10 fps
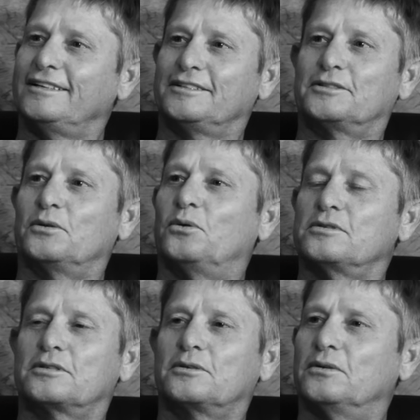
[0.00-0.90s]
just
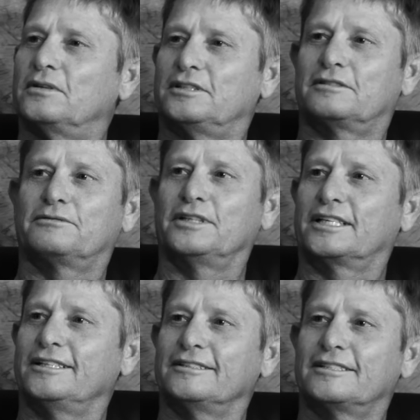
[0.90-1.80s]
old school, just
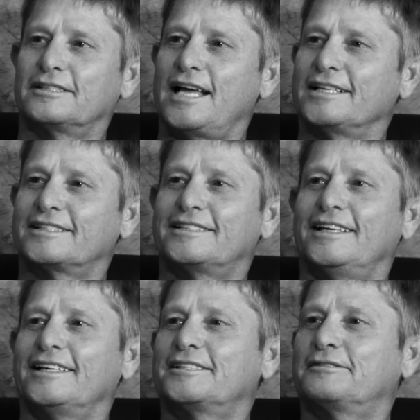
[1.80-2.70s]
freaking slant
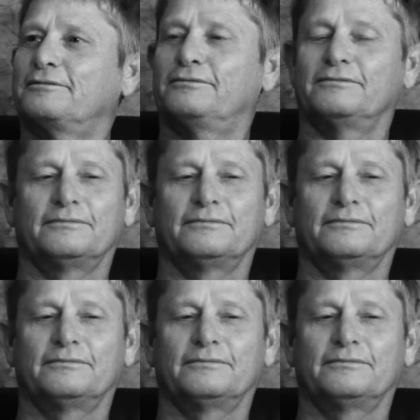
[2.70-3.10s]
six.